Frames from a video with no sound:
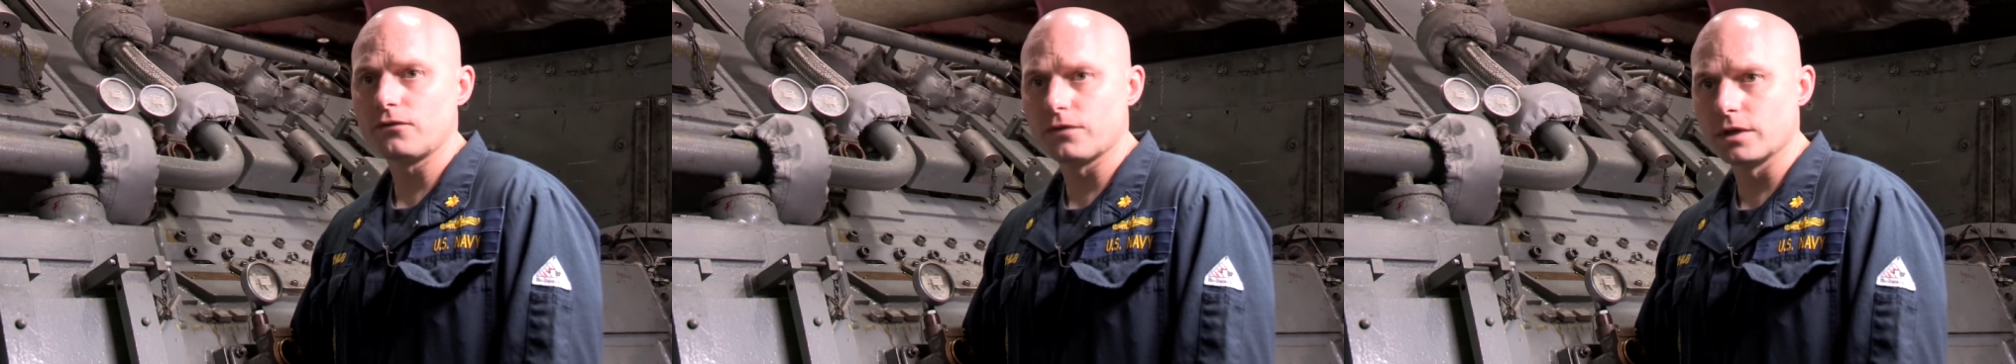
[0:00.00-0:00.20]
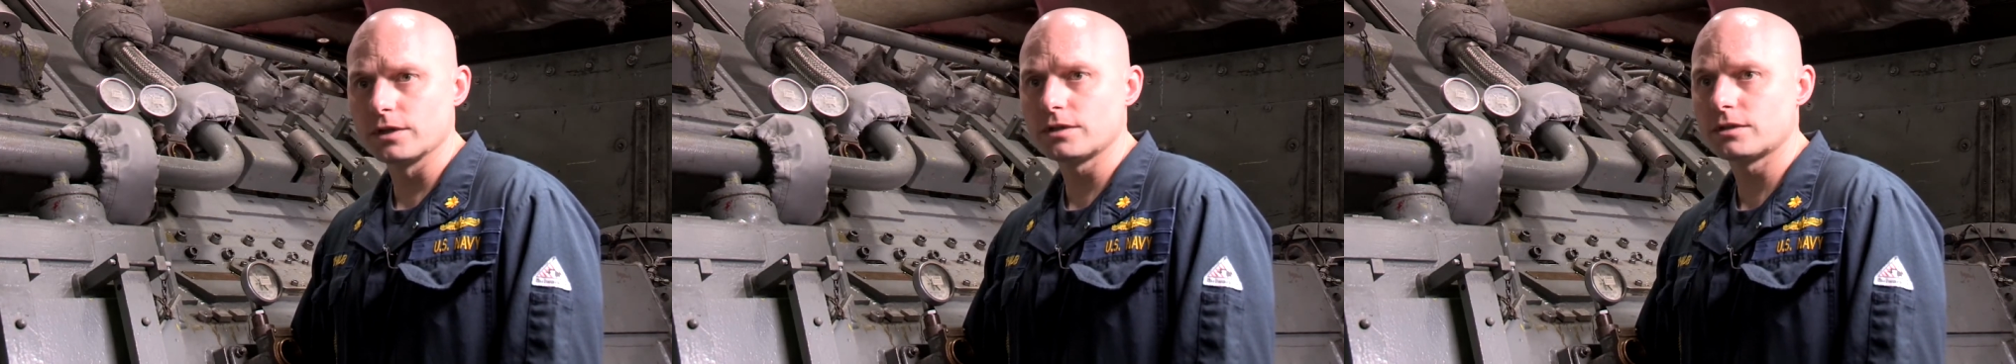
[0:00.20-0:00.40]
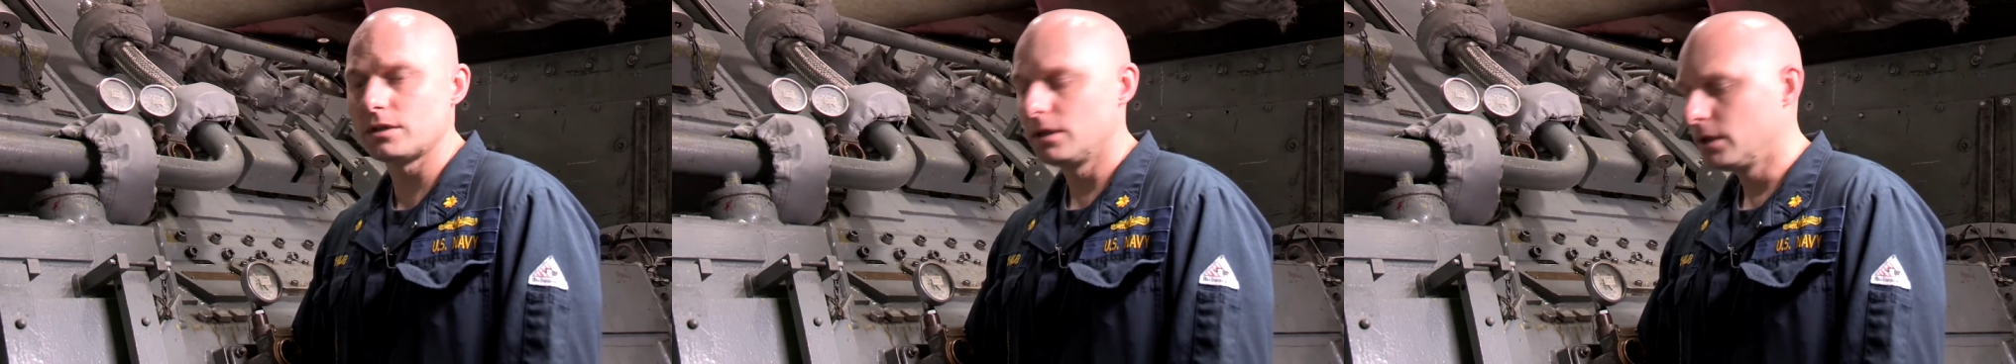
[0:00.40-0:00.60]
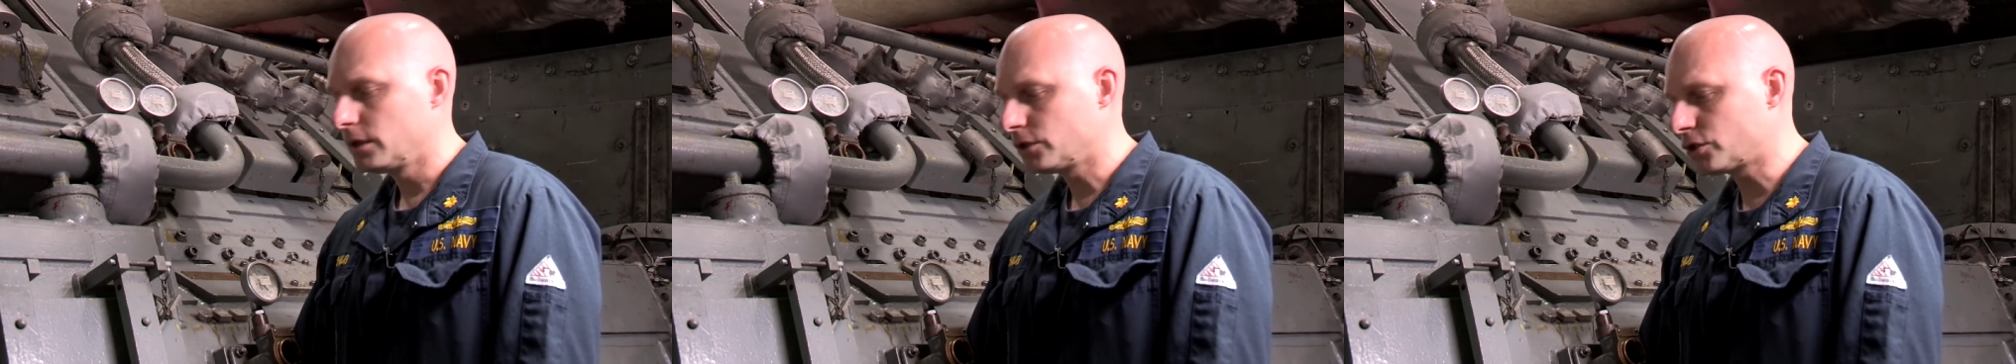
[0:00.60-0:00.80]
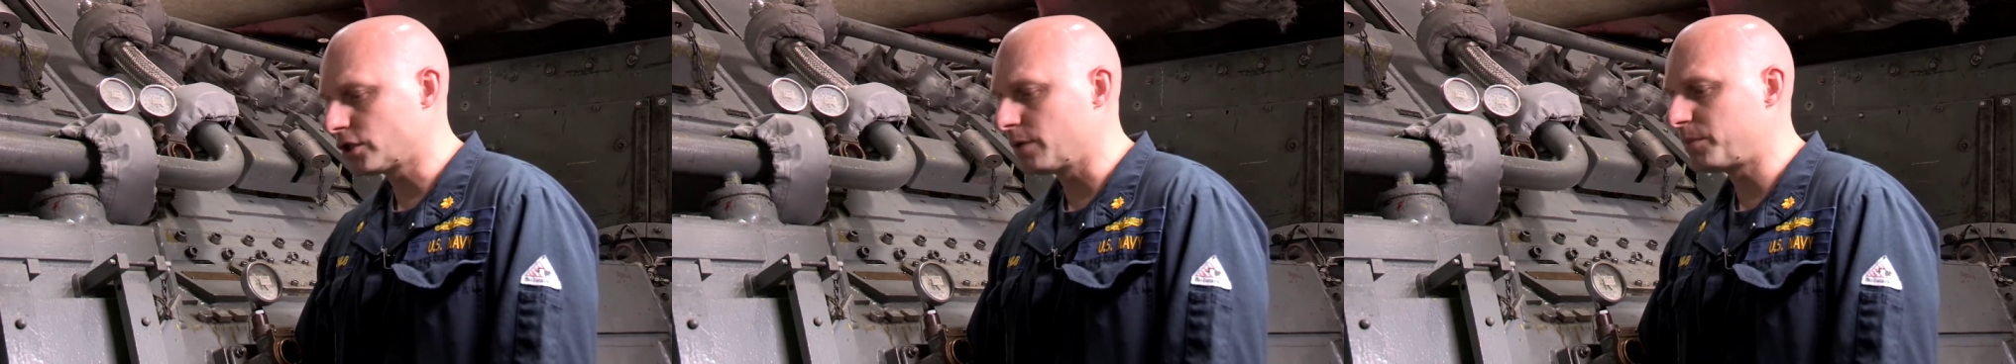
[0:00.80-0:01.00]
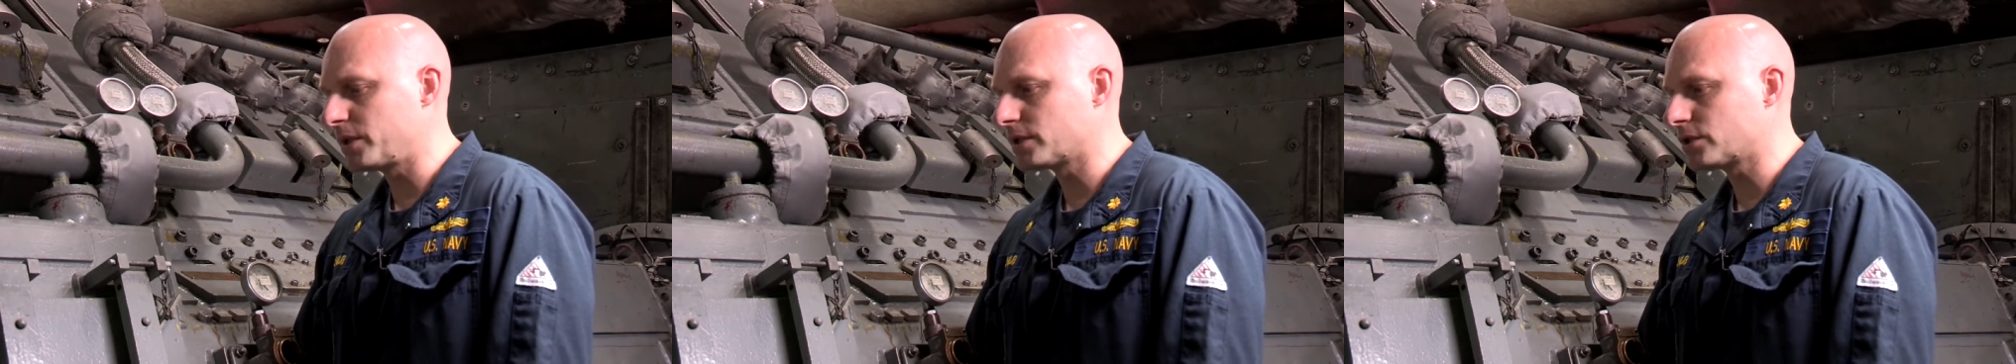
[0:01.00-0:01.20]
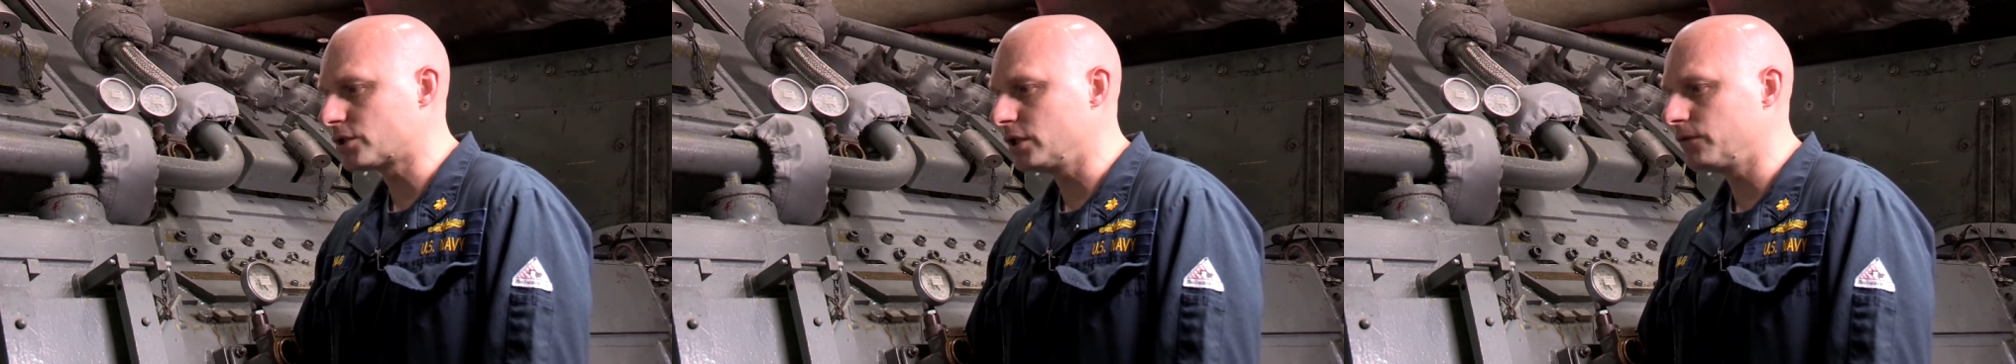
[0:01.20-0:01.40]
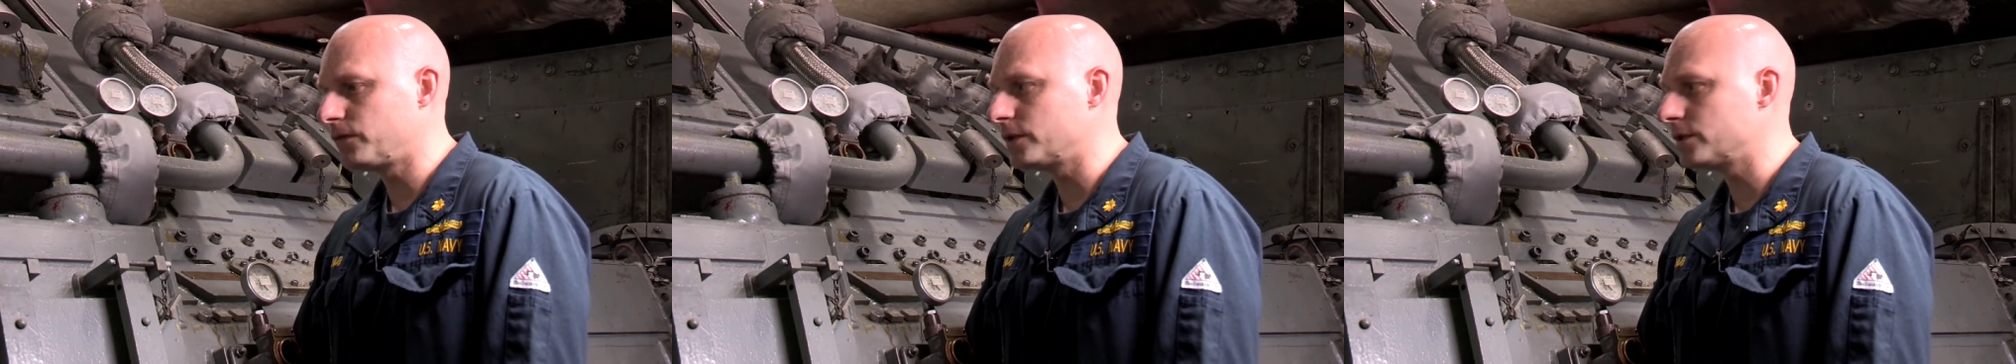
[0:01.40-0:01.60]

first ship as a chief